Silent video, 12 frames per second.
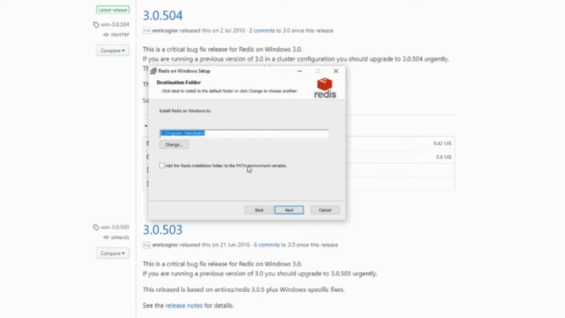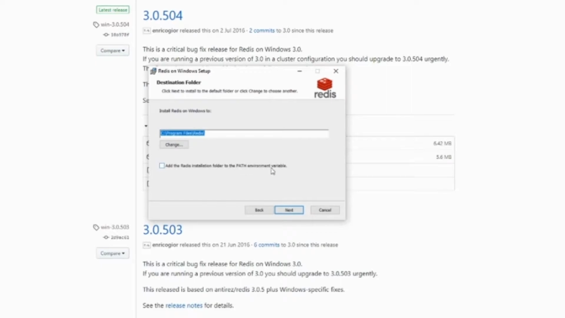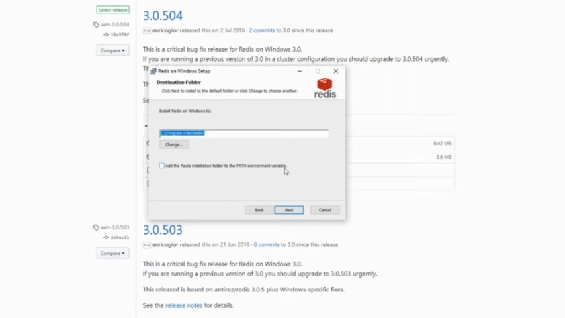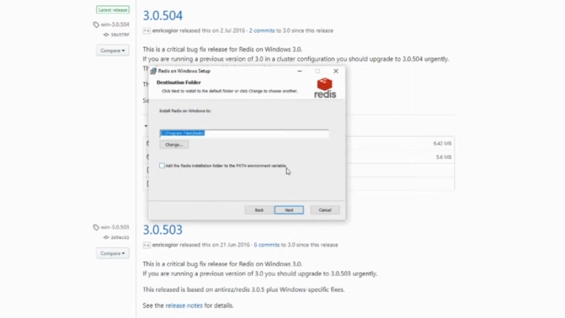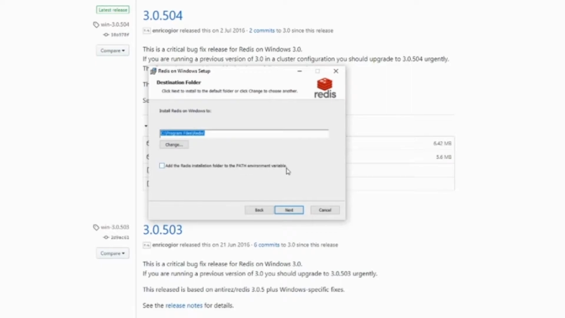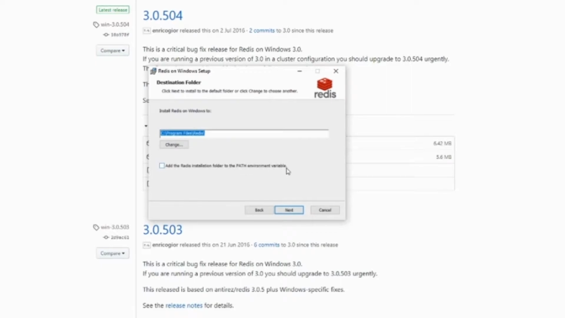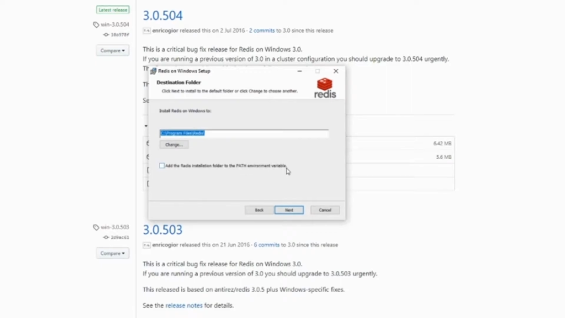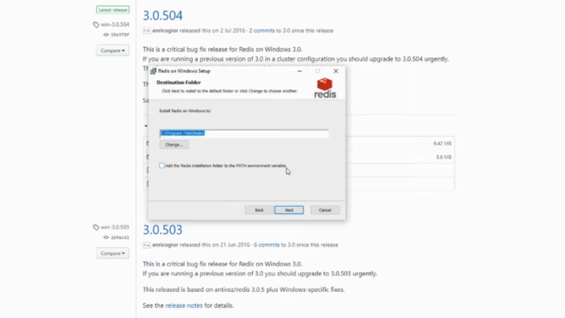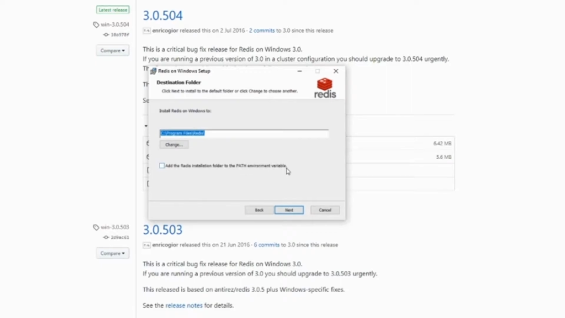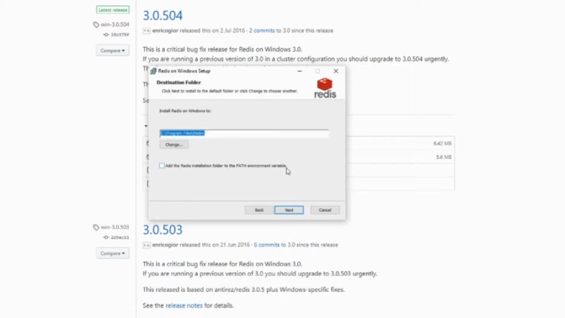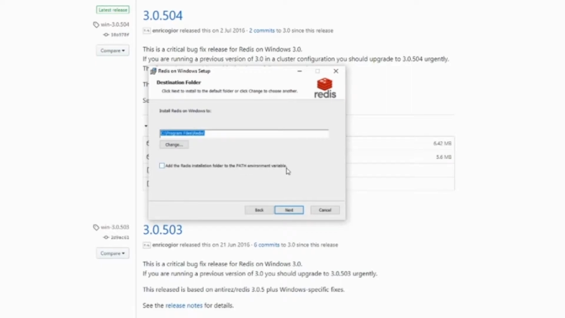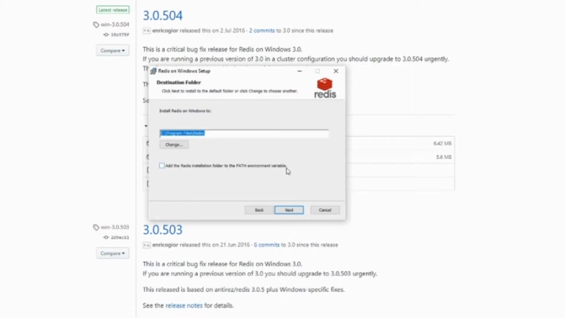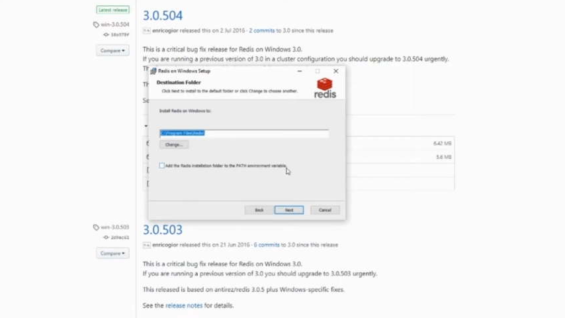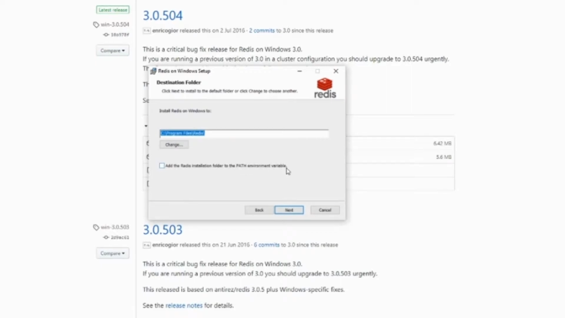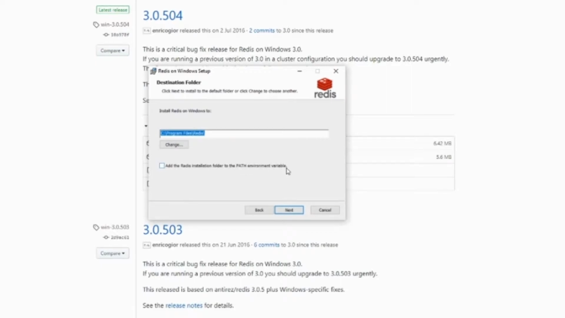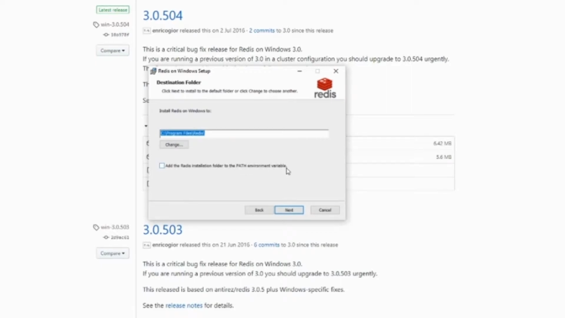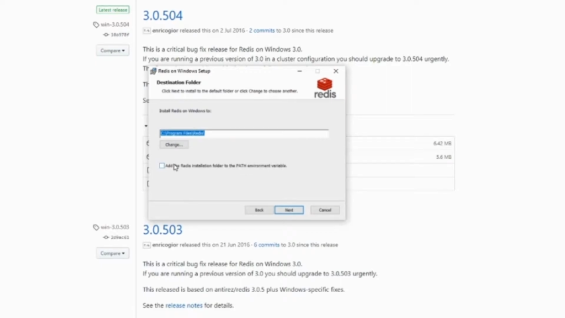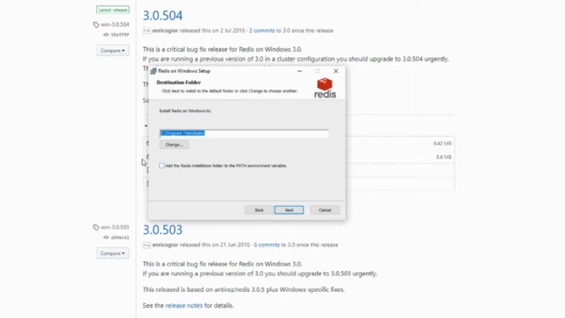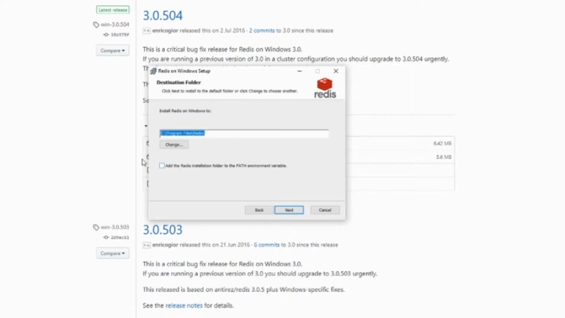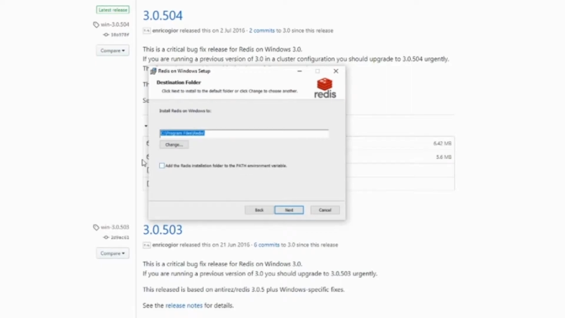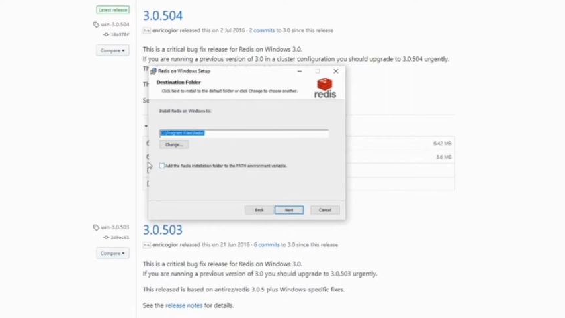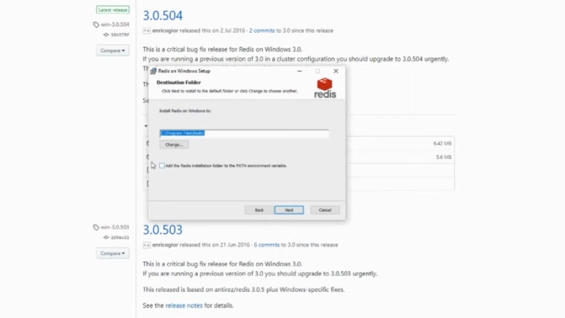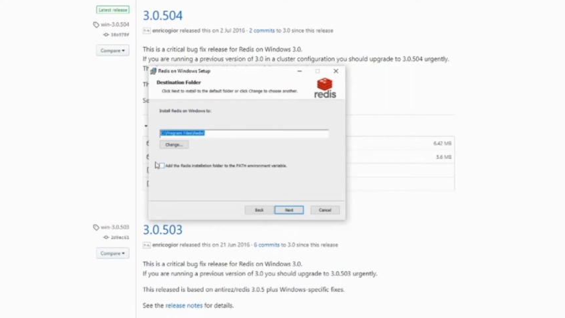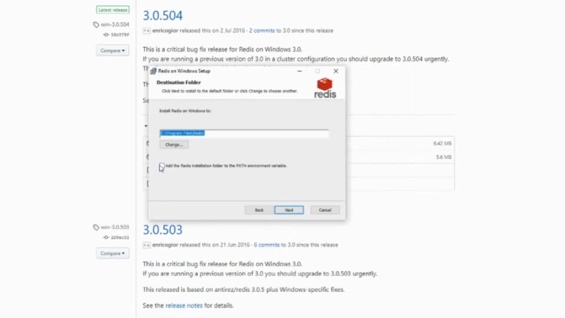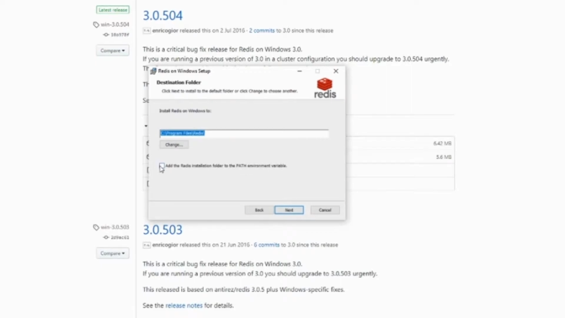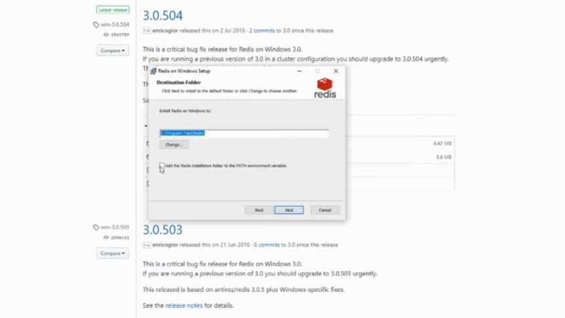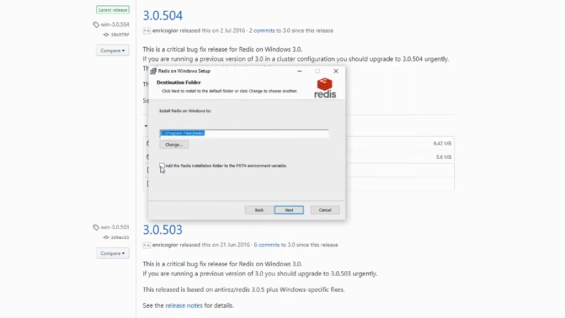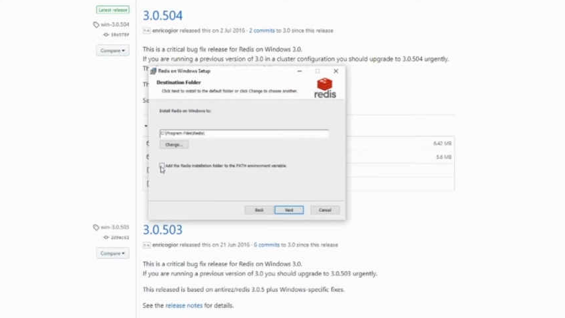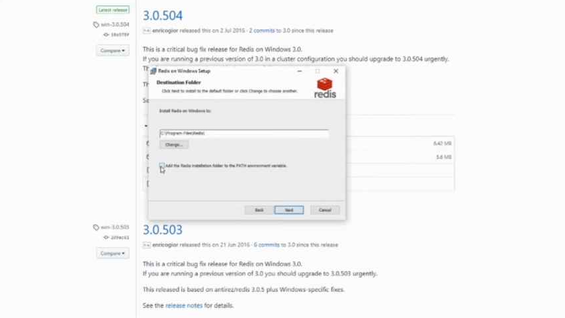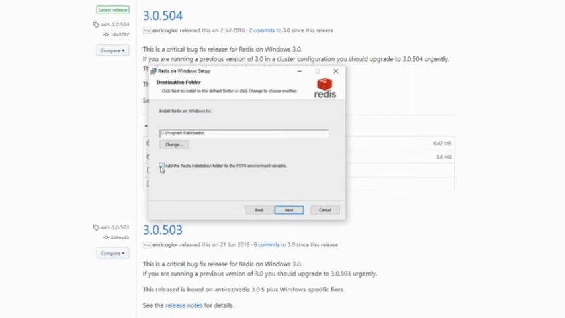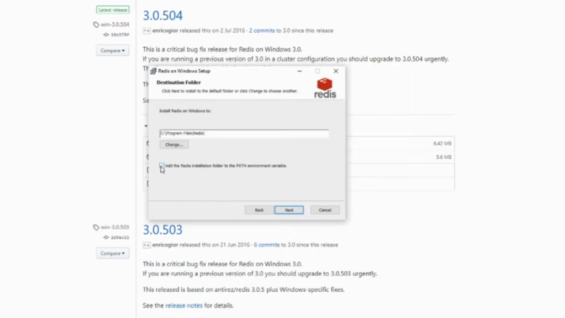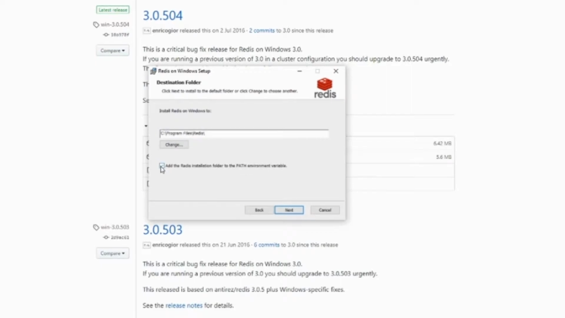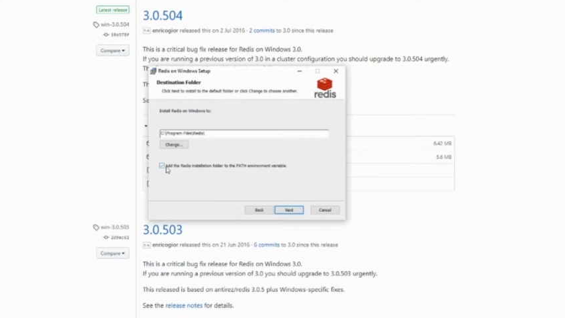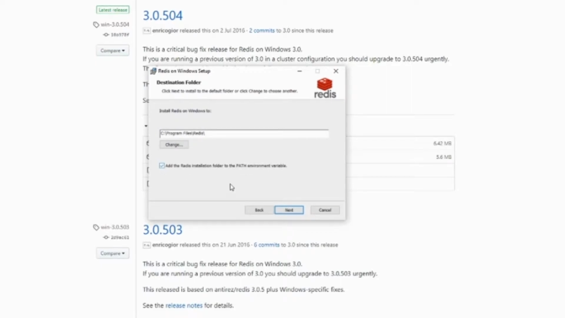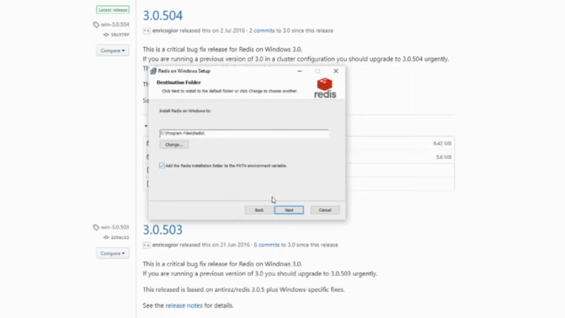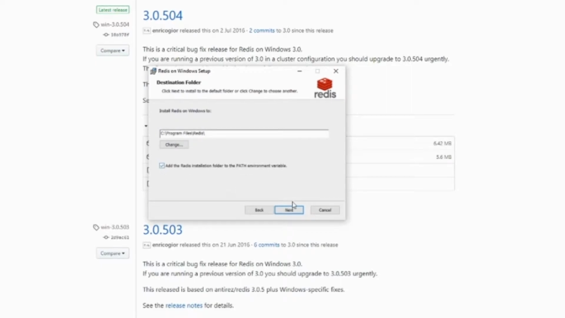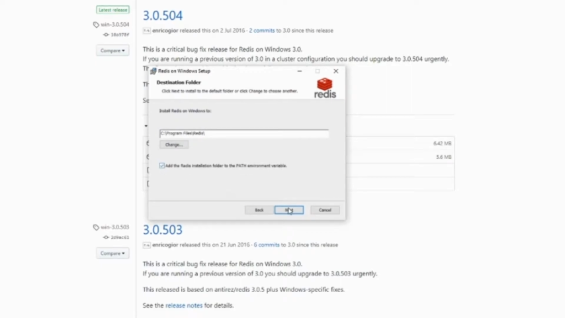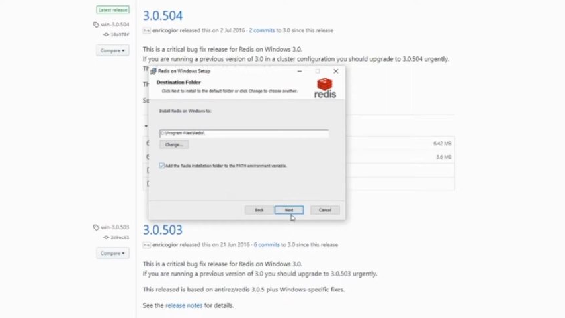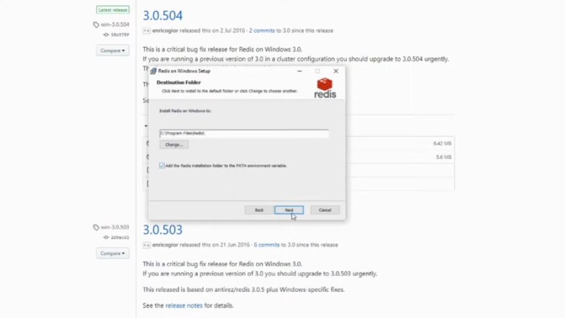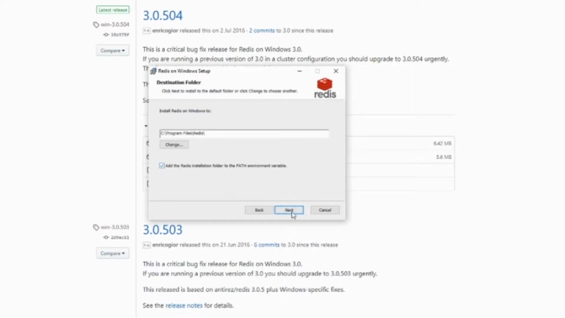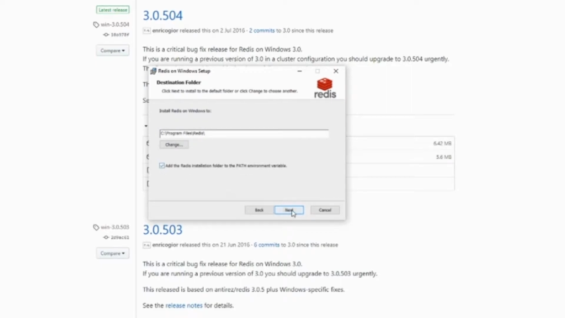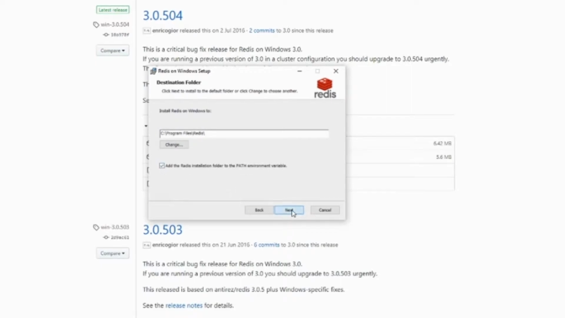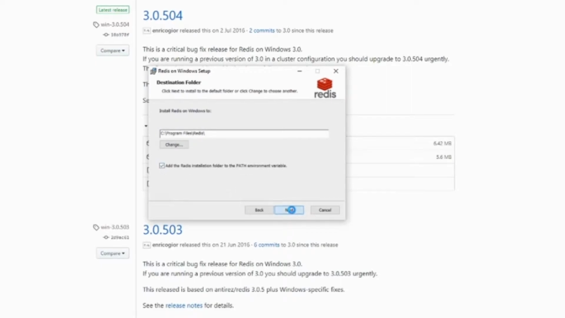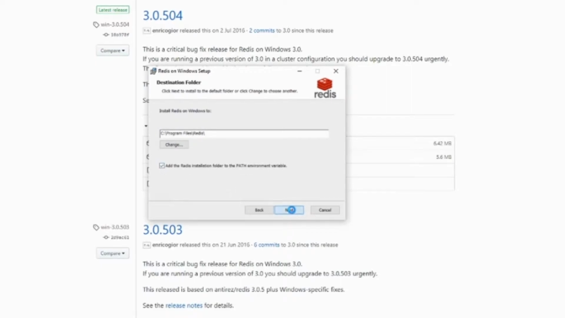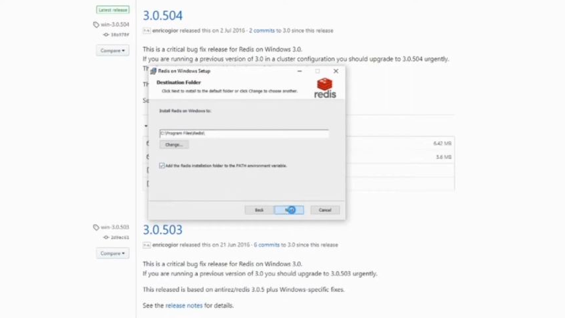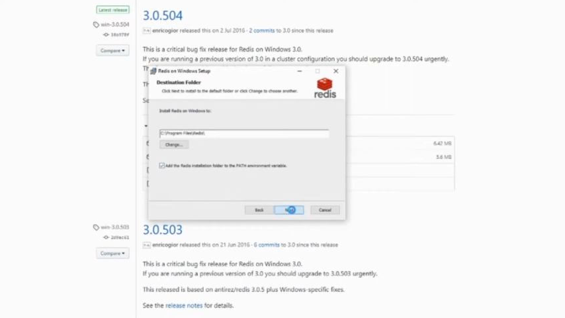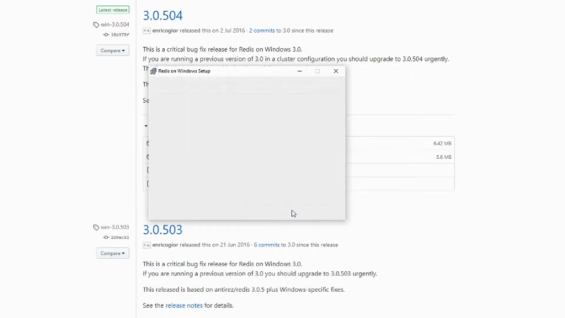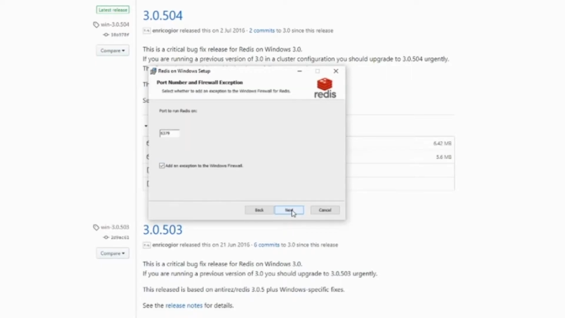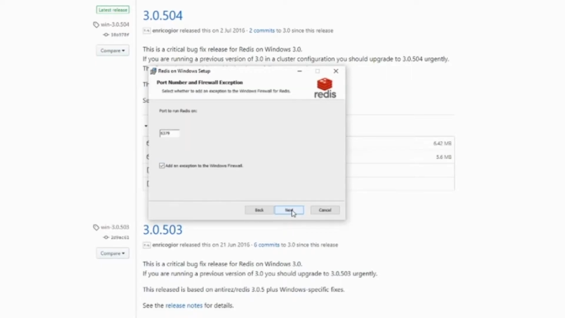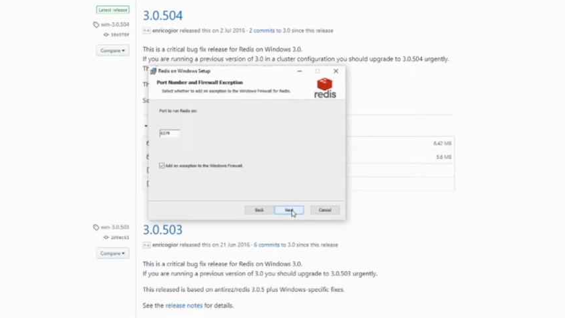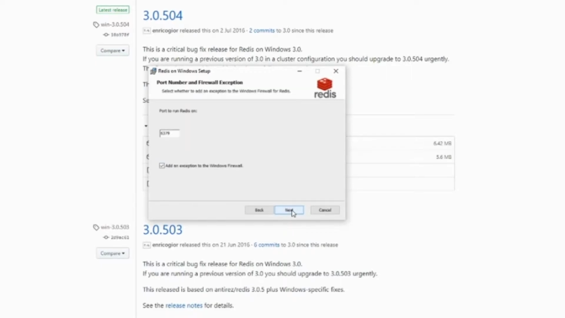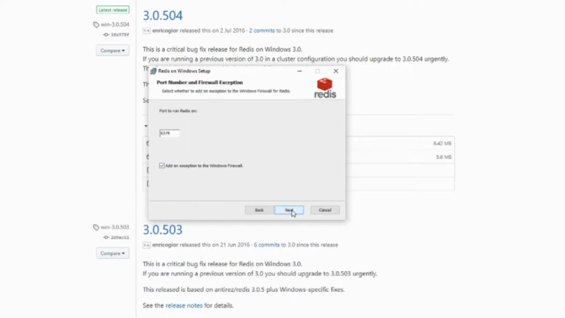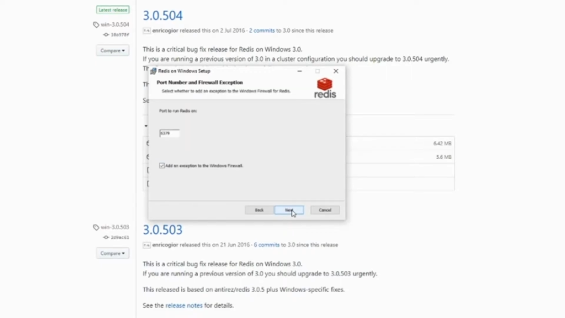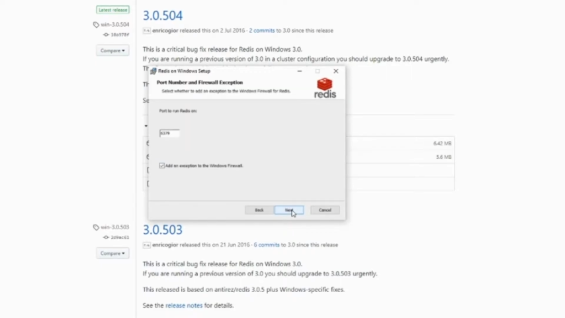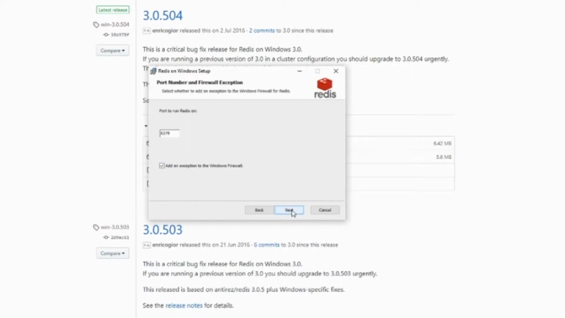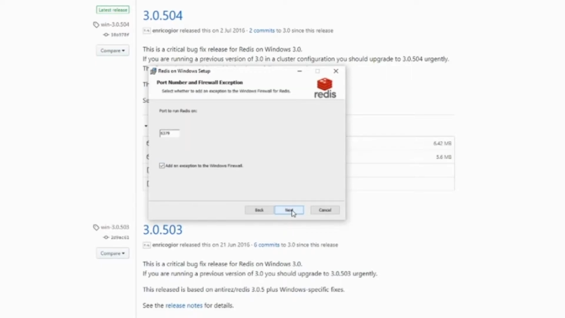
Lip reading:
No face is visible, so there are no lips to read.